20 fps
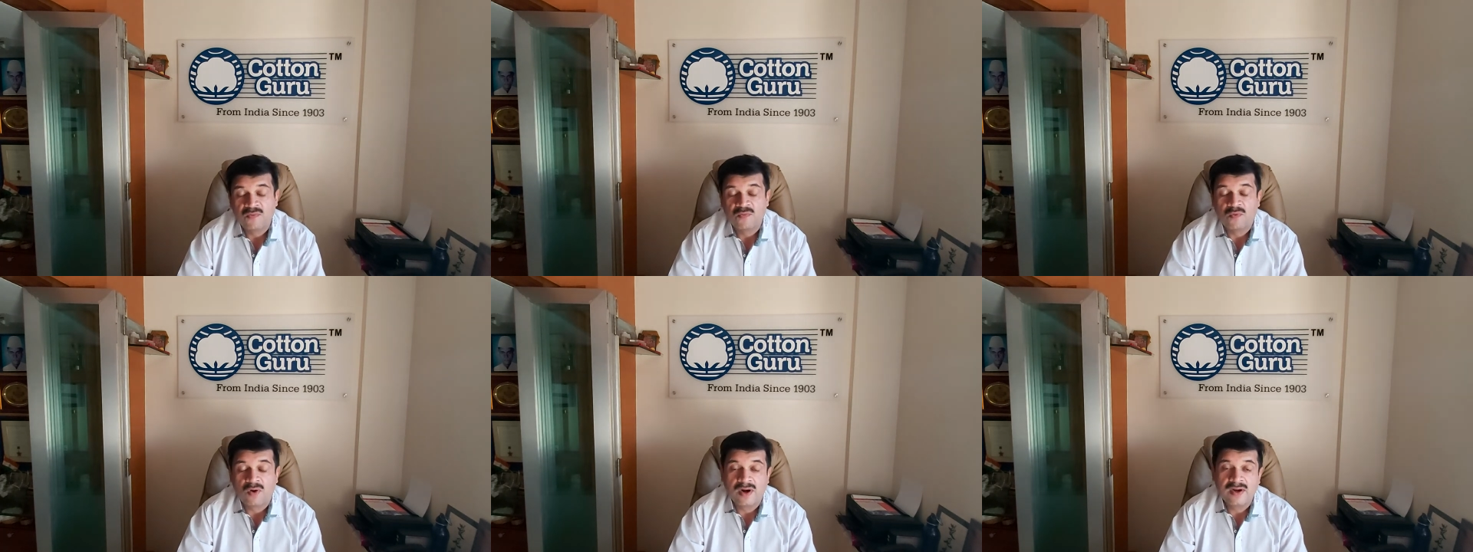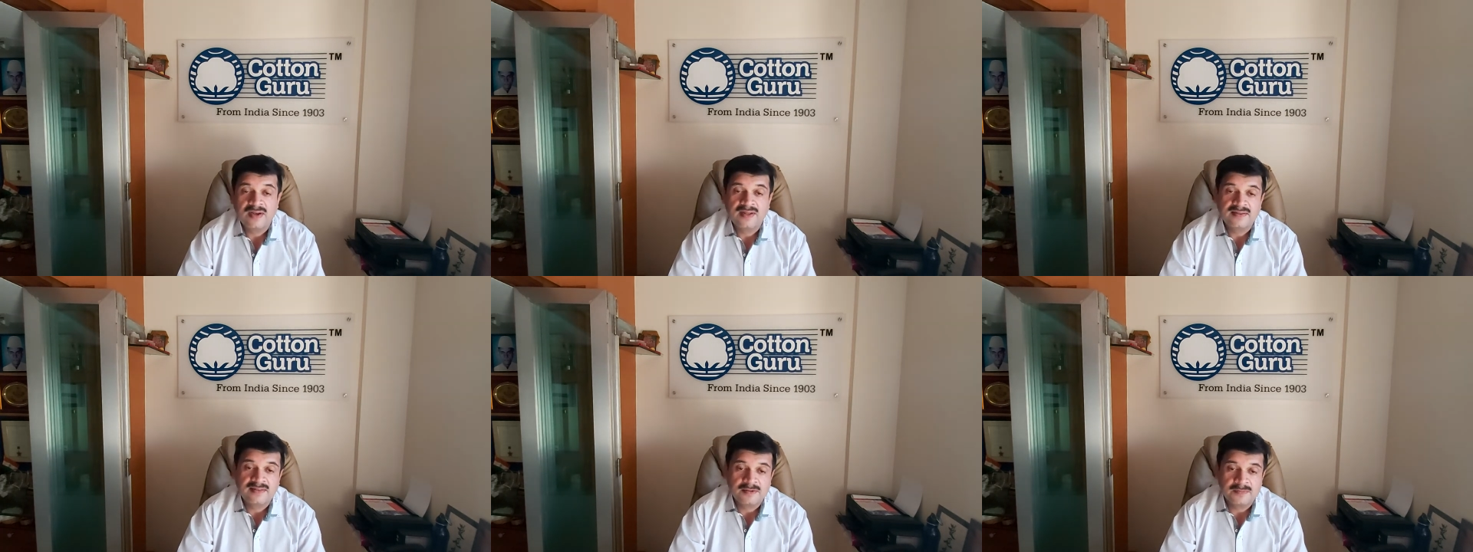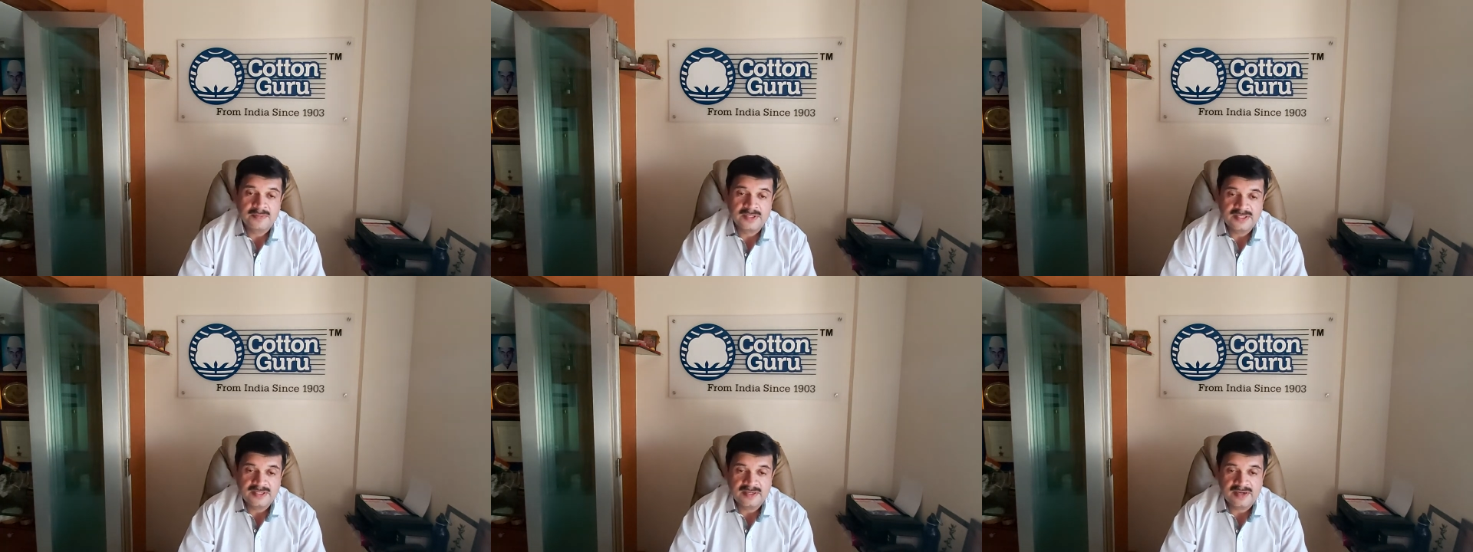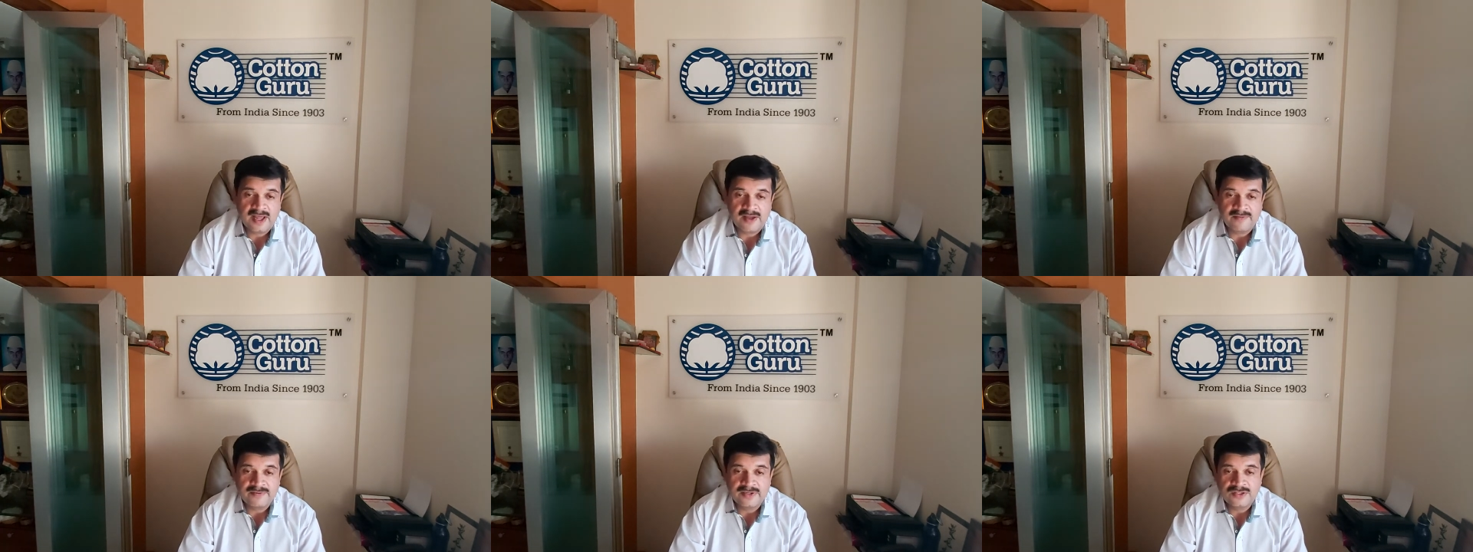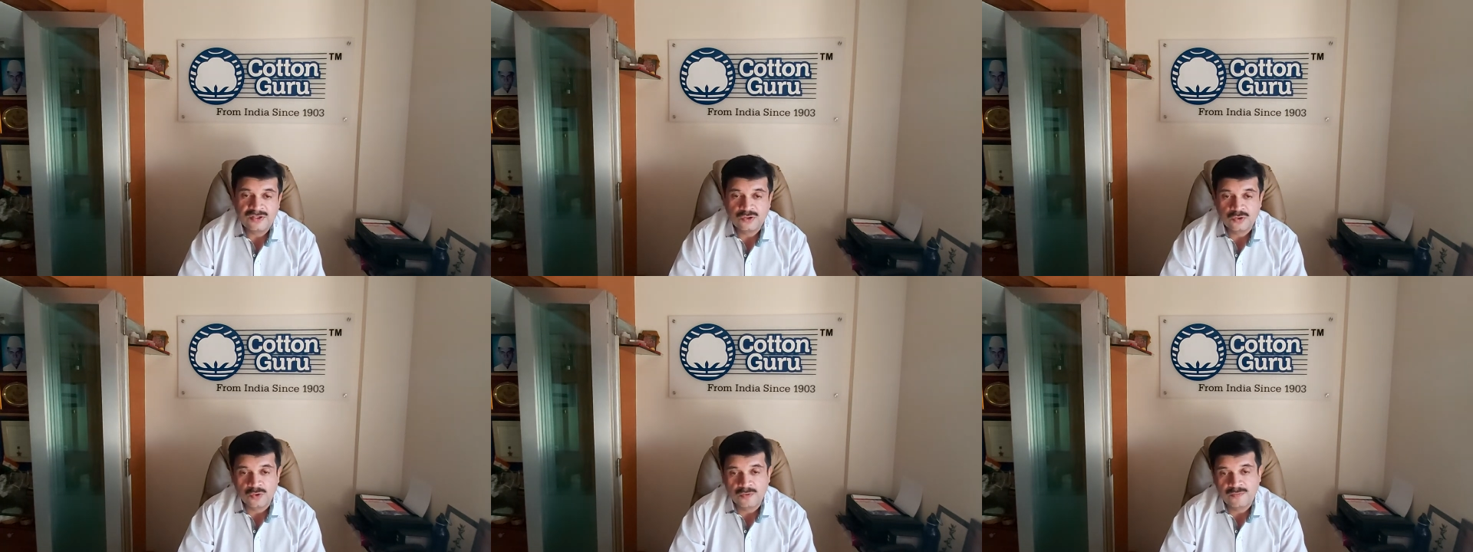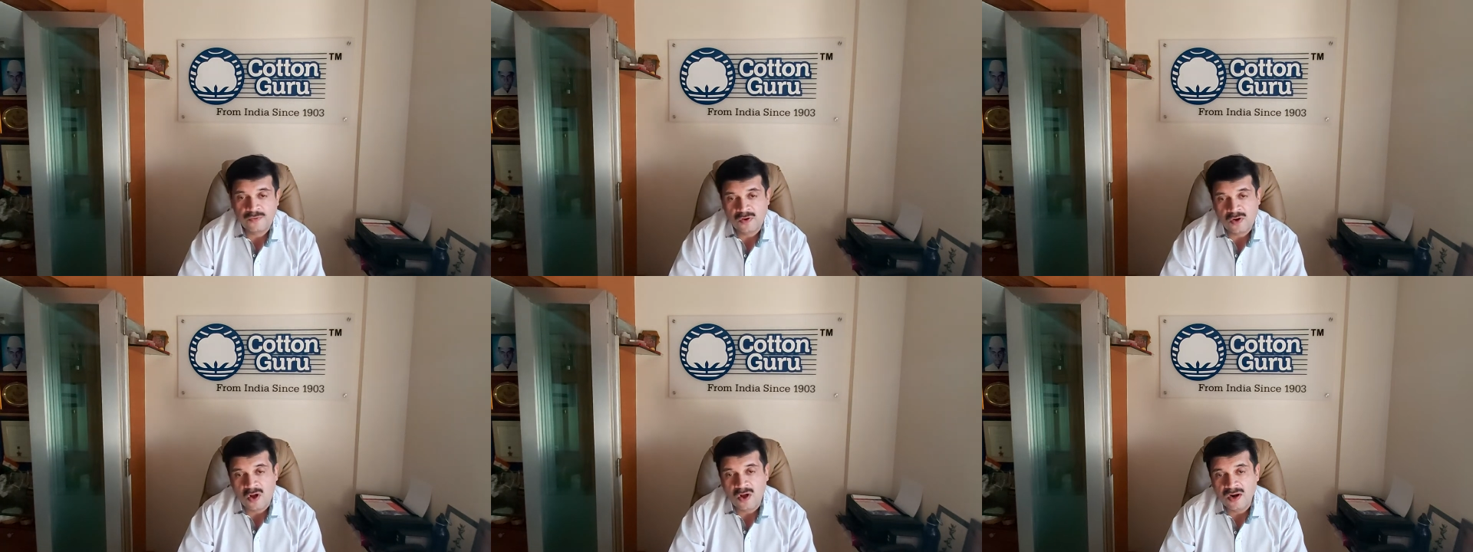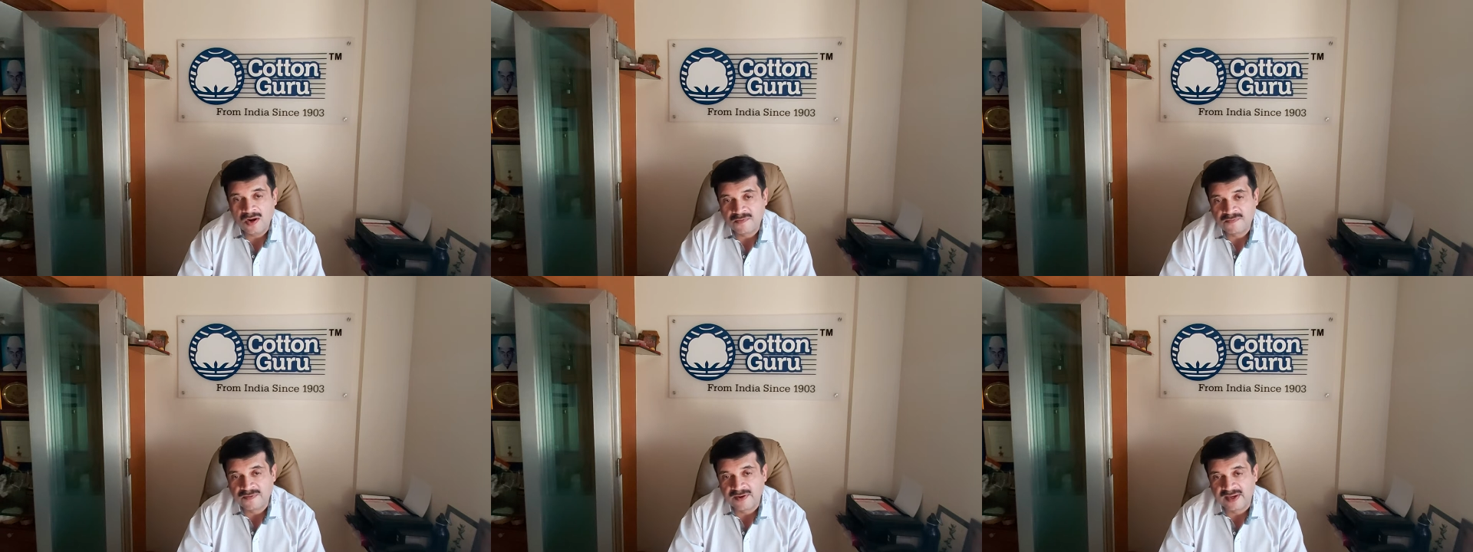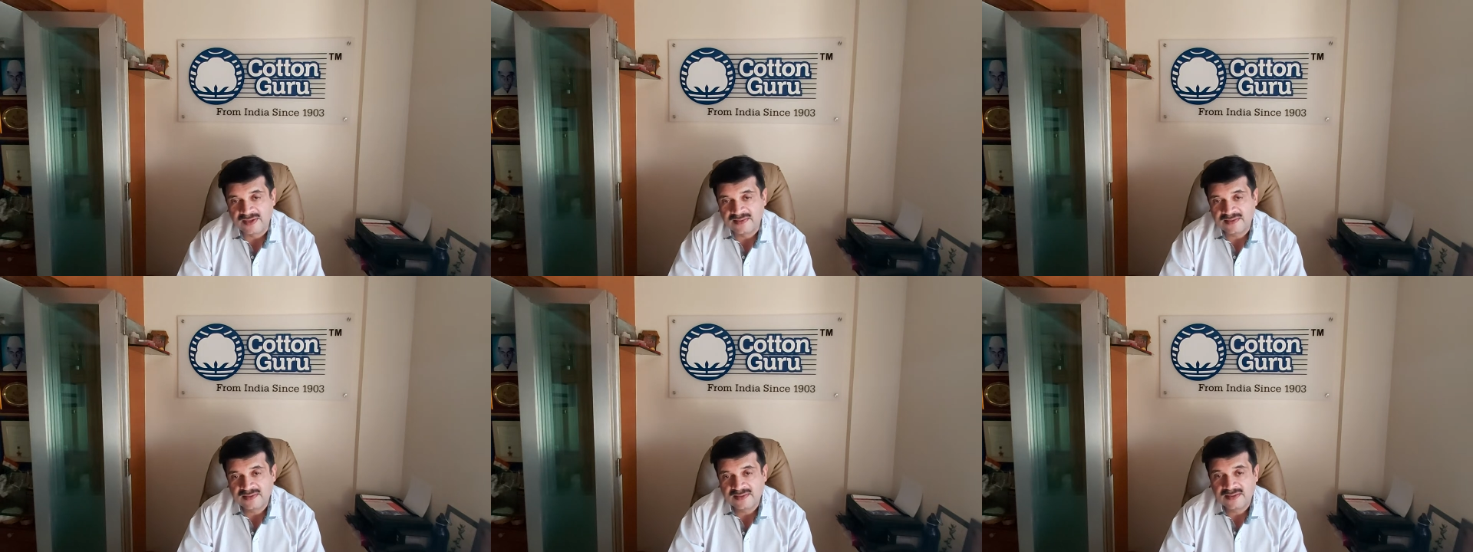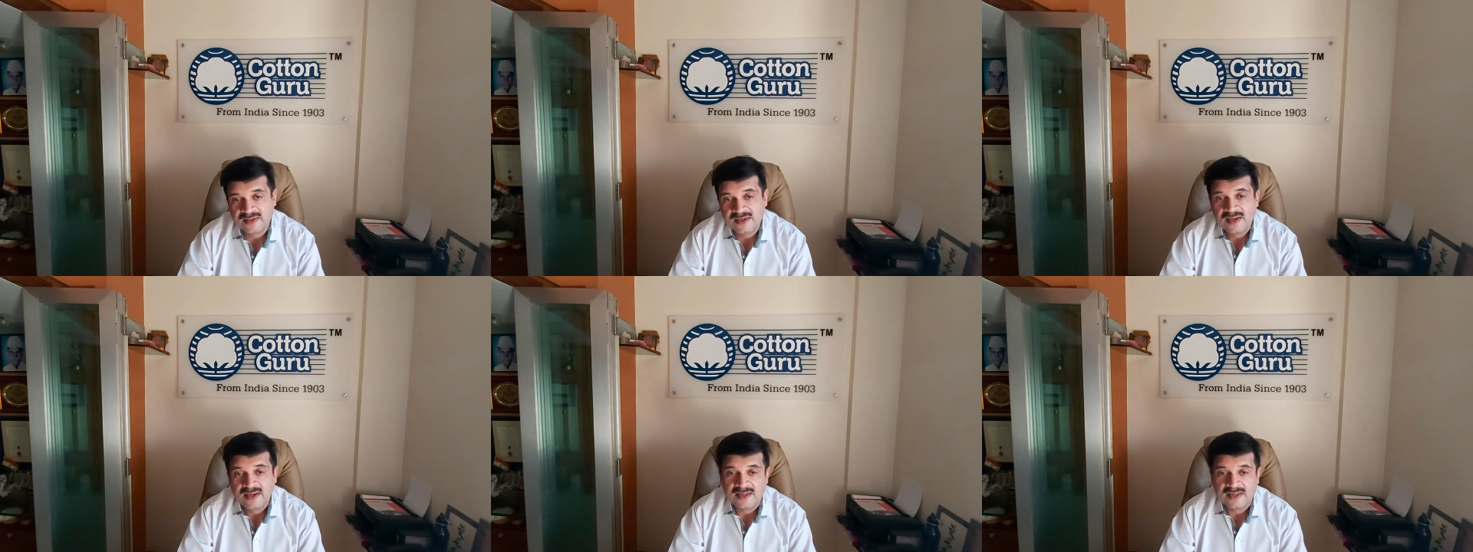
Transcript: What does the budget have in store for all of us?